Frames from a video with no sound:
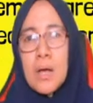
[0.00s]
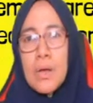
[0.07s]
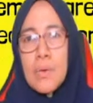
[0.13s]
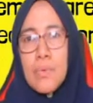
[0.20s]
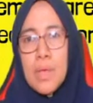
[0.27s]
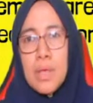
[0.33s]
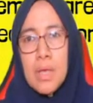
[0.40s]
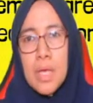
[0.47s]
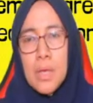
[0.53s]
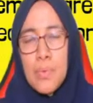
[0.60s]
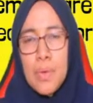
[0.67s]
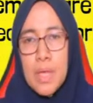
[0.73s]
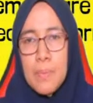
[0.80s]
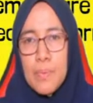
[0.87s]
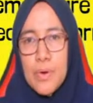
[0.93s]
We
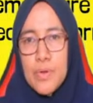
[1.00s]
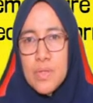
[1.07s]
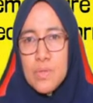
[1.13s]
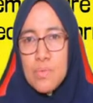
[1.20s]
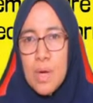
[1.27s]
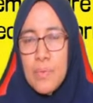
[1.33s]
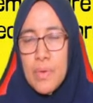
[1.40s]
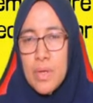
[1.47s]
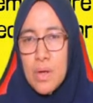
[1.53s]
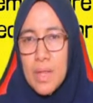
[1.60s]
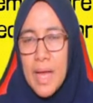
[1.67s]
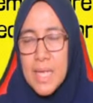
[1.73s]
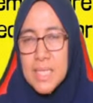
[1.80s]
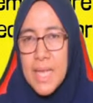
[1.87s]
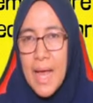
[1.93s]
will produce what we call
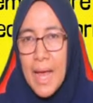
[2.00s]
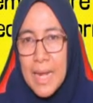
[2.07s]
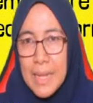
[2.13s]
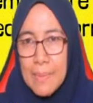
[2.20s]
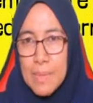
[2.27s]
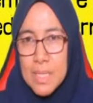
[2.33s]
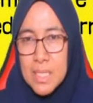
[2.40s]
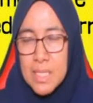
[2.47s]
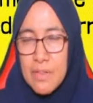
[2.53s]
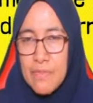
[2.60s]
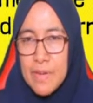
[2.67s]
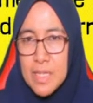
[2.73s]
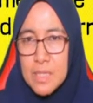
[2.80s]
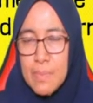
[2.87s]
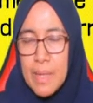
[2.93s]
as element
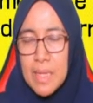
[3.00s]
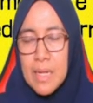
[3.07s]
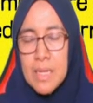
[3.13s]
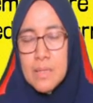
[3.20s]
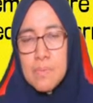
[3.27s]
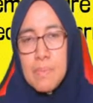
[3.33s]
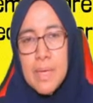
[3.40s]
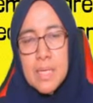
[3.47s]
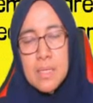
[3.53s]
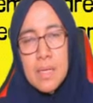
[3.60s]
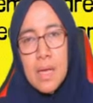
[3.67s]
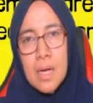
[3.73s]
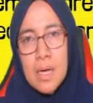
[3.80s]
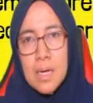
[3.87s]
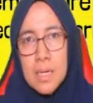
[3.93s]
stiffness matrix, means
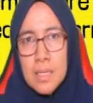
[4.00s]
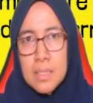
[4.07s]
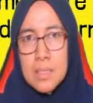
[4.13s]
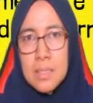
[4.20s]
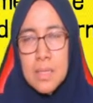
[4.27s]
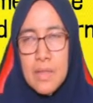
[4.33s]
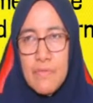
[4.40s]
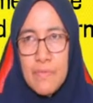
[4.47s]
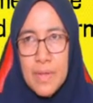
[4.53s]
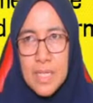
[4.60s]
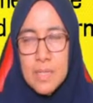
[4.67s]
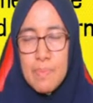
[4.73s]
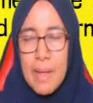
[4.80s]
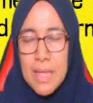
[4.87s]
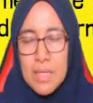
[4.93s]

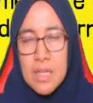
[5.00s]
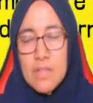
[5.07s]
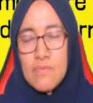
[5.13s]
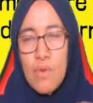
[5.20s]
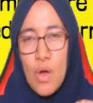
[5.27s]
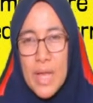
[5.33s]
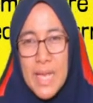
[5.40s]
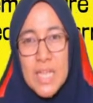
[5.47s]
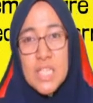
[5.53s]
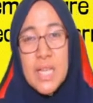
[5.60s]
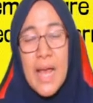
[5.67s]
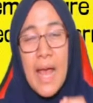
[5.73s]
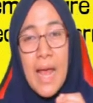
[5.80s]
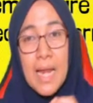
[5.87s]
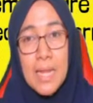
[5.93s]
stiffness matrix for each
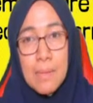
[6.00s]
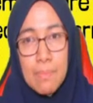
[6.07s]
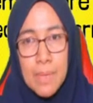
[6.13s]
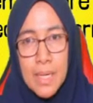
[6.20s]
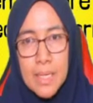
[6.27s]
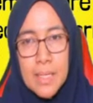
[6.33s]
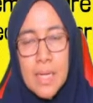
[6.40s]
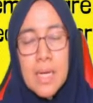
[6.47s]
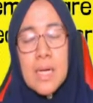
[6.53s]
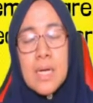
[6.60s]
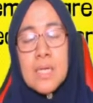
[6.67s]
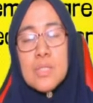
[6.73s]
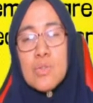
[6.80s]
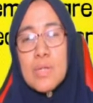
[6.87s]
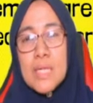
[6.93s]
element.
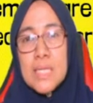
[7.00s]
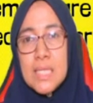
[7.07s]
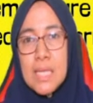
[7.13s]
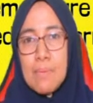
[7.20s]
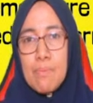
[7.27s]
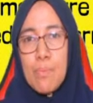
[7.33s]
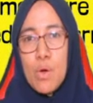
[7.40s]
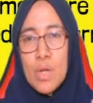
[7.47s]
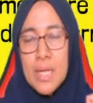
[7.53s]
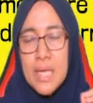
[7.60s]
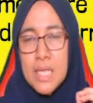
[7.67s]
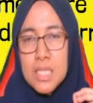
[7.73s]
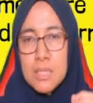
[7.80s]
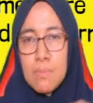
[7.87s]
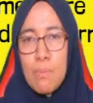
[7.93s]
So the symbol
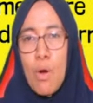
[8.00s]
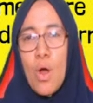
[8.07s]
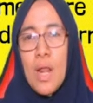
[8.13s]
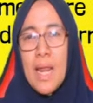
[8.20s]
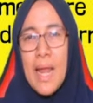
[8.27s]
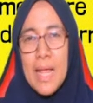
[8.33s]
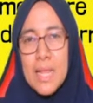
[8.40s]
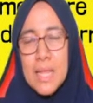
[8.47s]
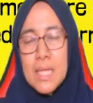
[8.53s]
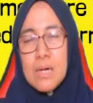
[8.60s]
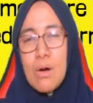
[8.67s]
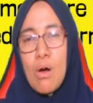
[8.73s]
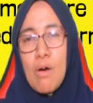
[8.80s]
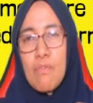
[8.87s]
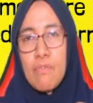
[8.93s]
is small letter
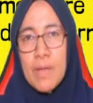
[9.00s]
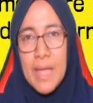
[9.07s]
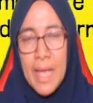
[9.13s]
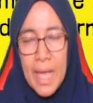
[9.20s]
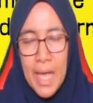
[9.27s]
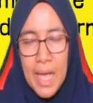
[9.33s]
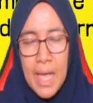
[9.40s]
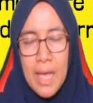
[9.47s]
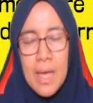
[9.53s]
of K.